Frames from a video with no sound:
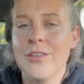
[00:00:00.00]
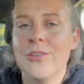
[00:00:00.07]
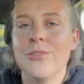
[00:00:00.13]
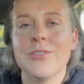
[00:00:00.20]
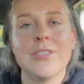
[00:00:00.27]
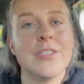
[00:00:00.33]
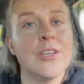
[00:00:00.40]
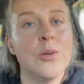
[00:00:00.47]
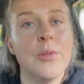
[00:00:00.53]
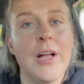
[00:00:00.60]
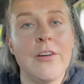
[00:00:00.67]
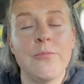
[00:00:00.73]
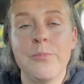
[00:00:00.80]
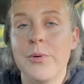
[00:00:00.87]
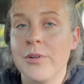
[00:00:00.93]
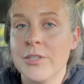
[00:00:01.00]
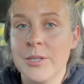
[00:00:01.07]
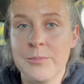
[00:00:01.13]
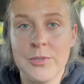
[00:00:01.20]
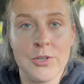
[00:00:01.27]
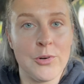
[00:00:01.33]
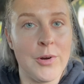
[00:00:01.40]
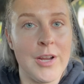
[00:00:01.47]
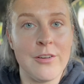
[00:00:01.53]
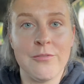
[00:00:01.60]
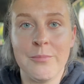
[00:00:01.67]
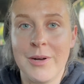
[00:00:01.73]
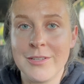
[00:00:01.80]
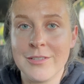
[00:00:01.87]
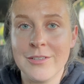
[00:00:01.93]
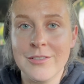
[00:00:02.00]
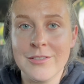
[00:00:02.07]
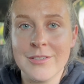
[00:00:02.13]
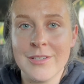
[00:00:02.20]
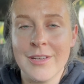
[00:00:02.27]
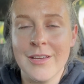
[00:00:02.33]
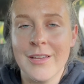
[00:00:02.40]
you still have built up your creative muscles,